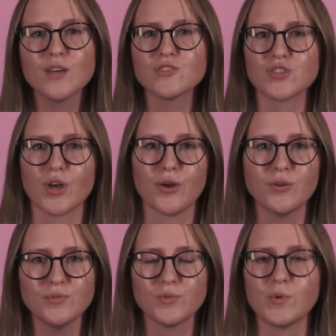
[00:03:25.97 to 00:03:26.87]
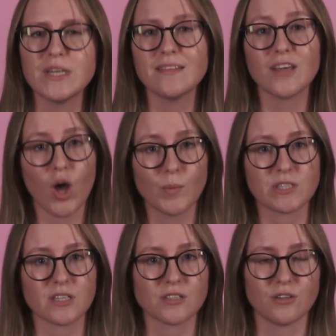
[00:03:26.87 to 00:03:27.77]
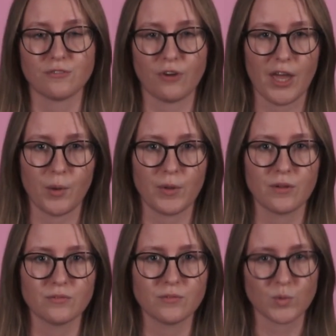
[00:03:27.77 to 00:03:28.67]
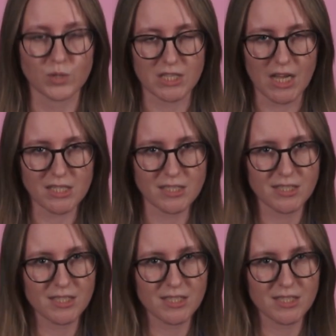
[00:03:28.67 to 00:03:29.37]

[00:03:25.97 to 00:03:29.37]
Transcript: So, we need the opposite of forgettable. What's that?